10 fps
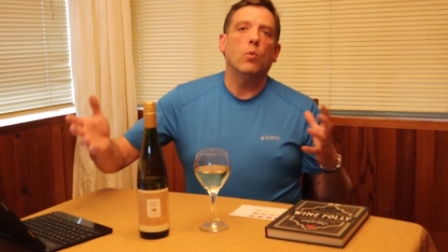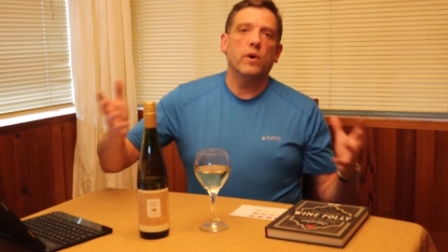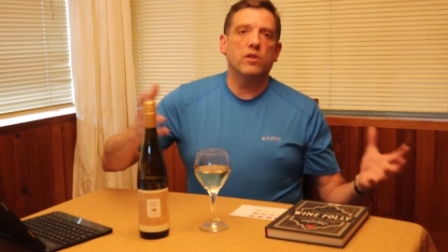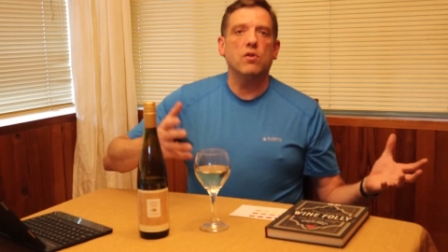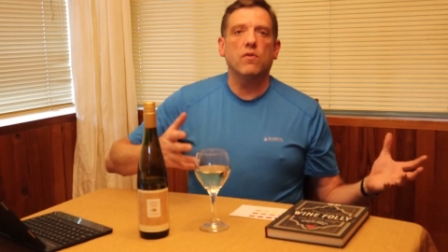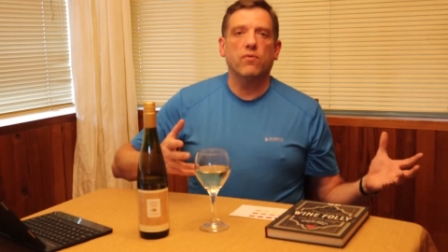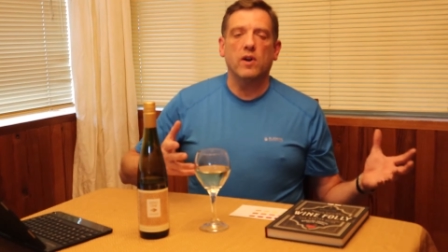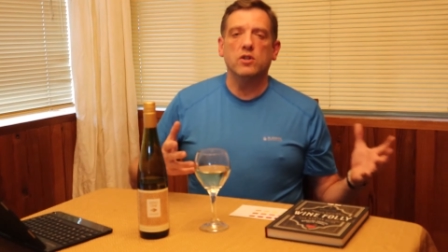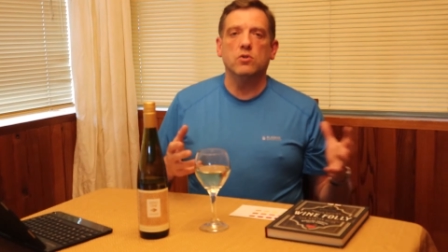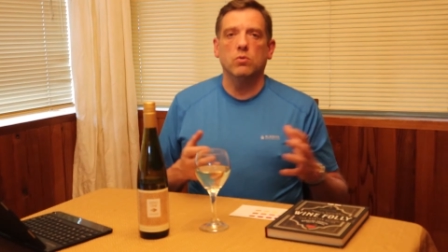with your
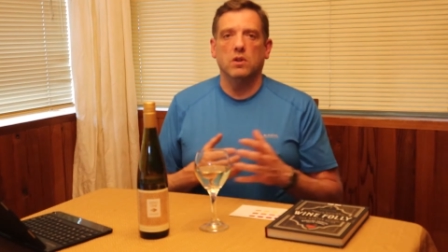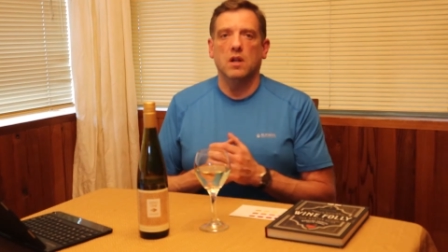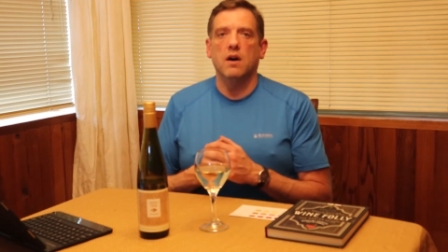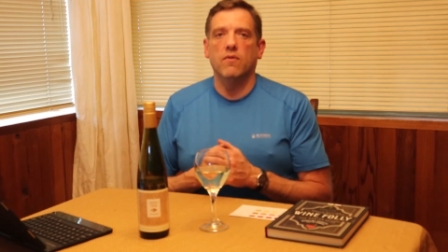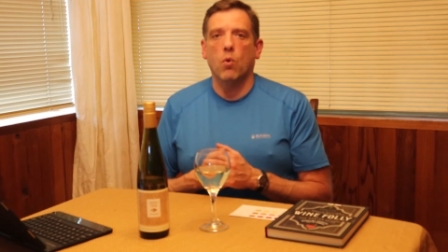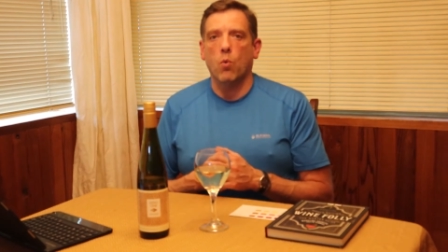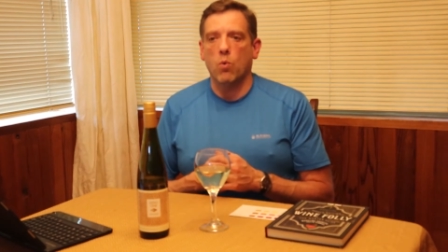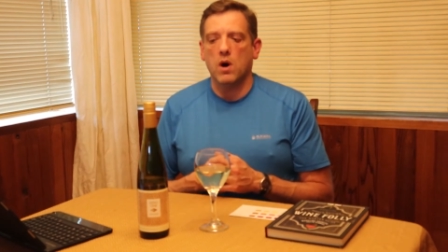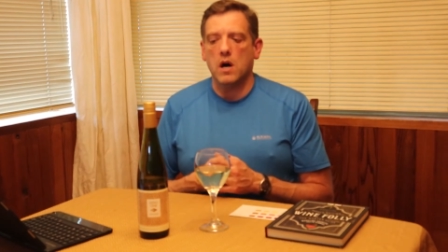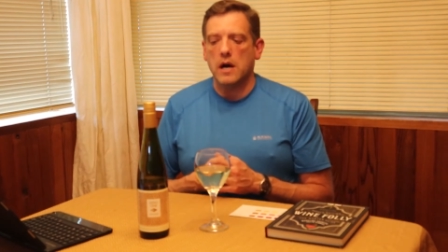friends who love
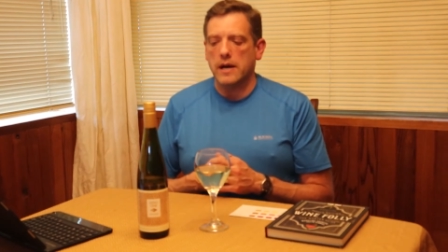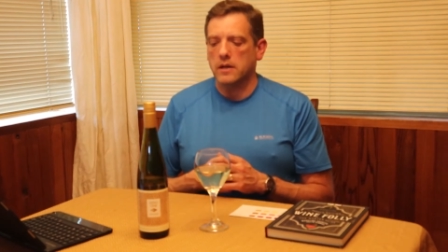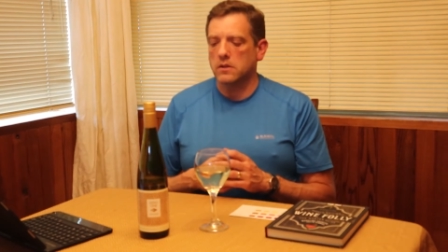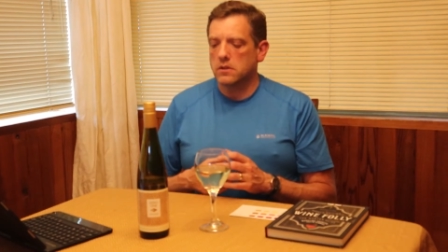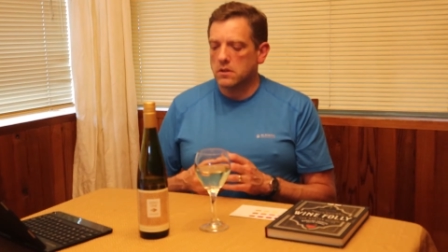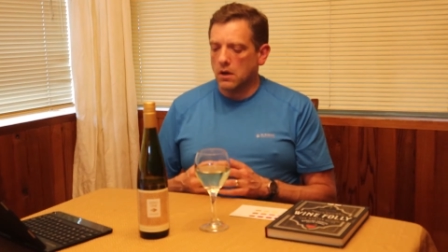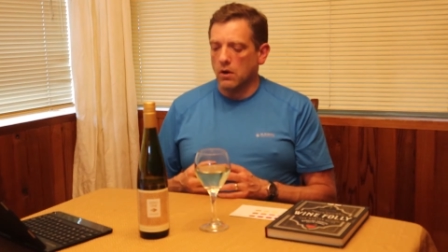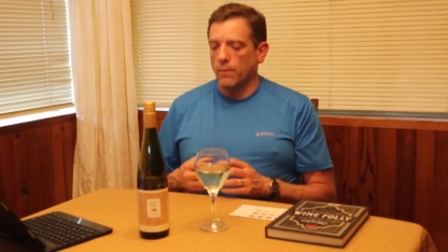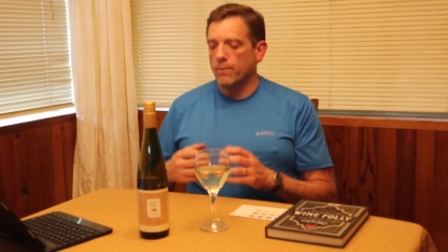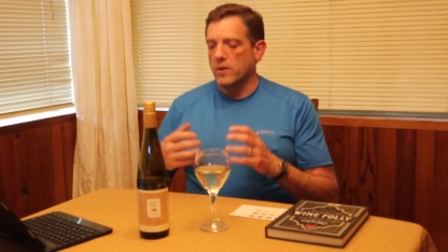wine.
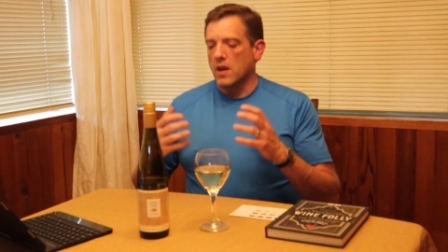So,